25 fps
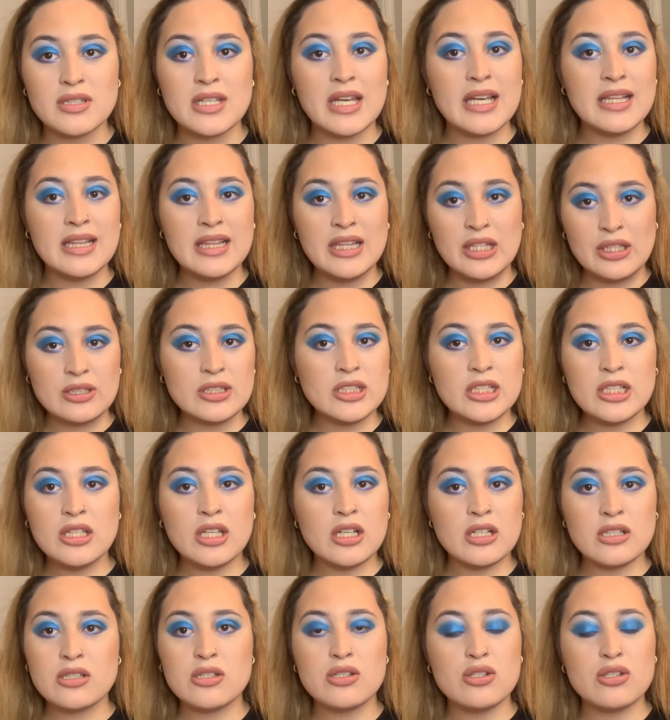literally
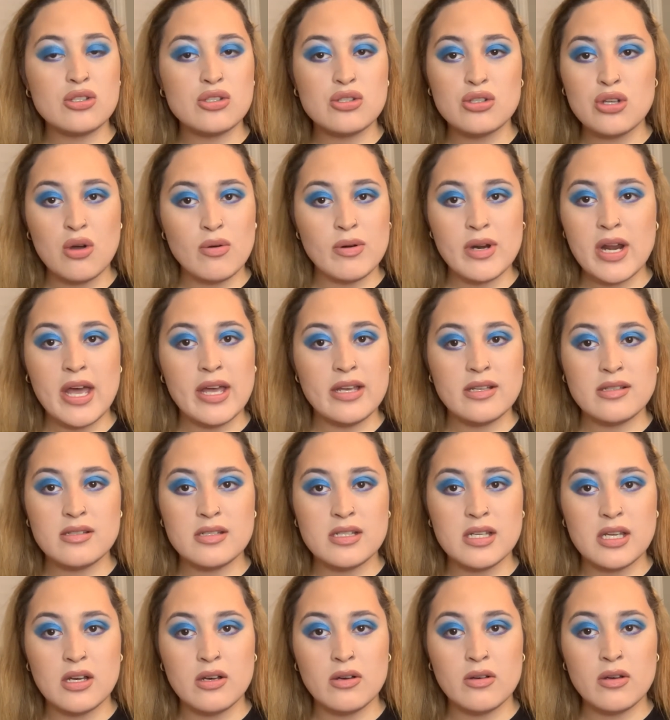look so nice
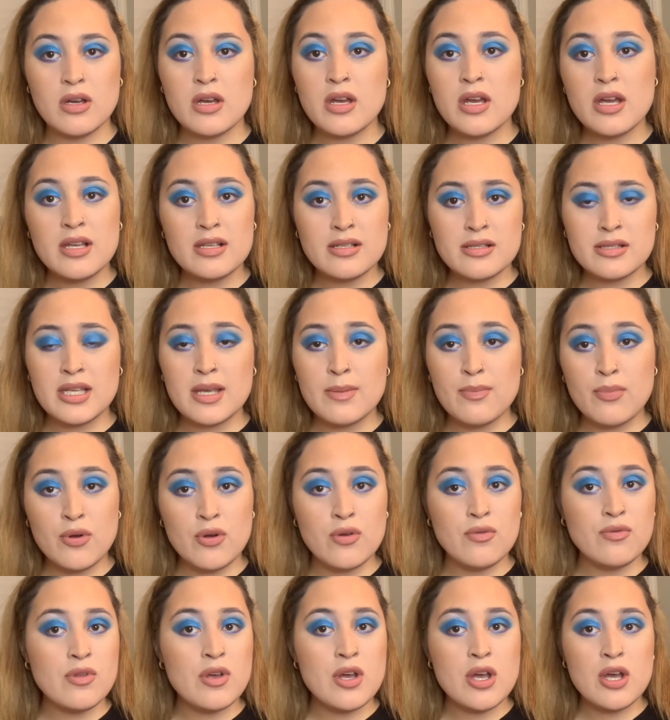still. Sleep
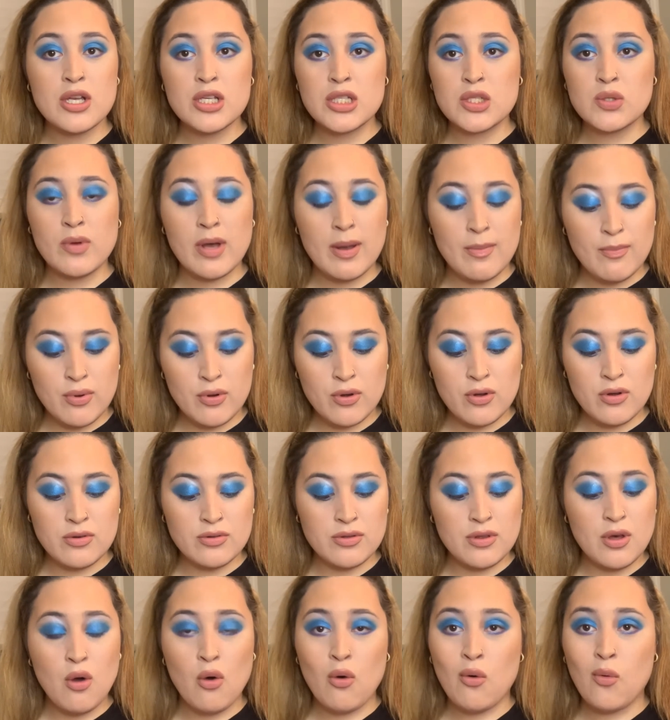proof, sweat proof,
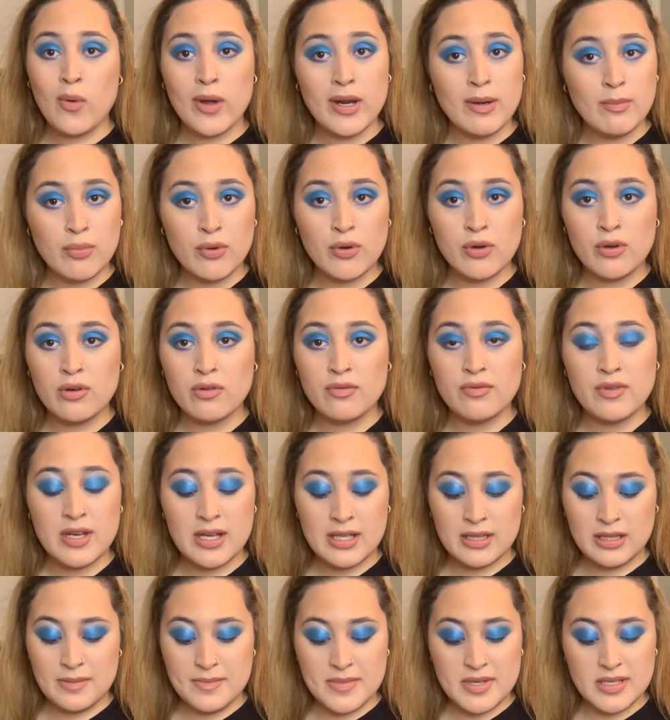wind proof.
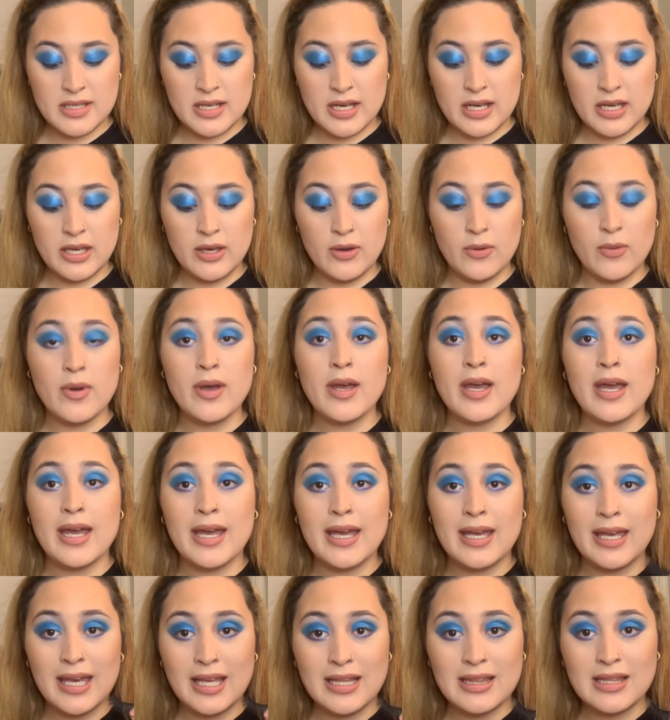Let me tell you,
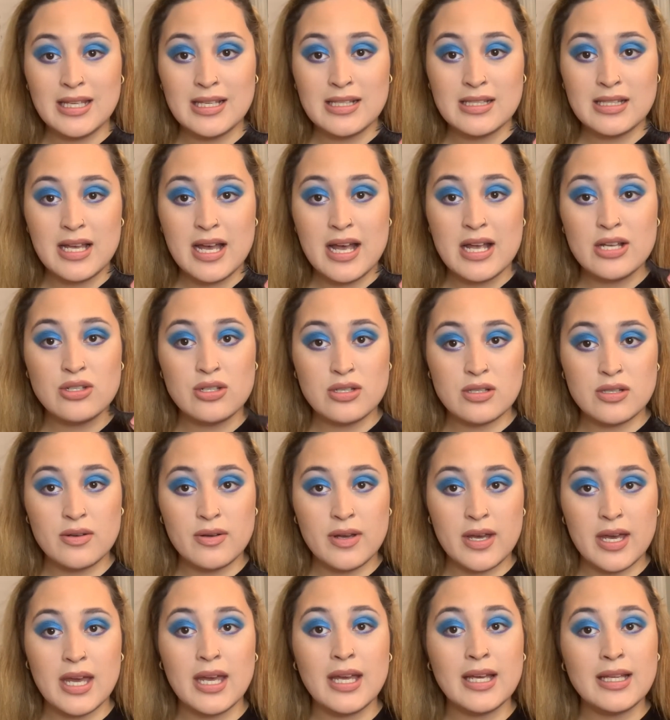get these lashes,
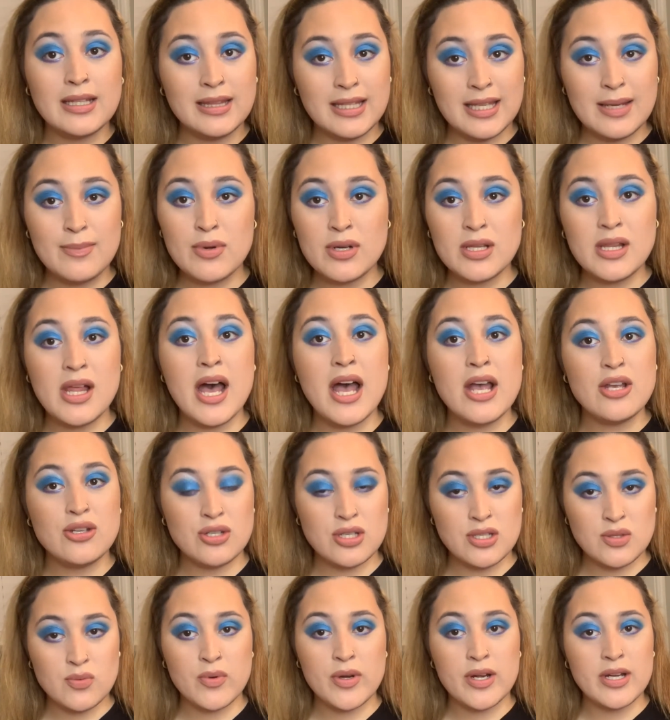okay? Libra Lash is
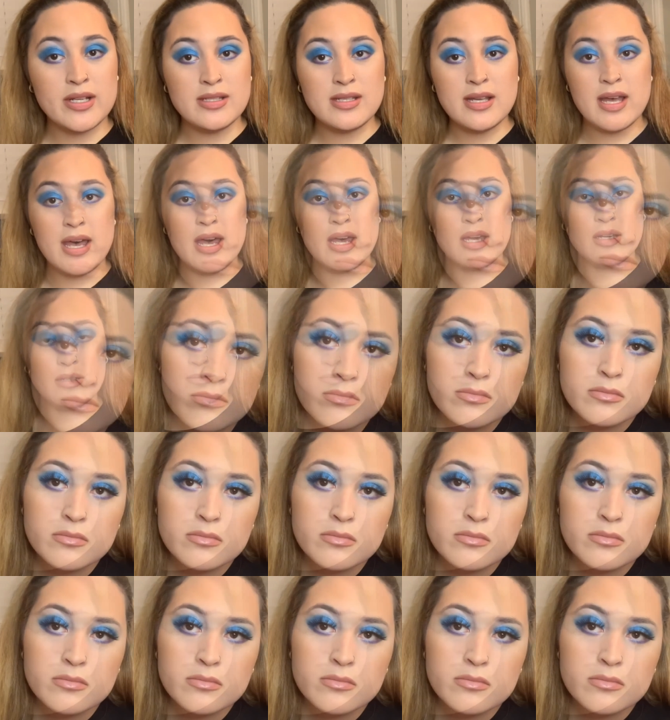where it's at.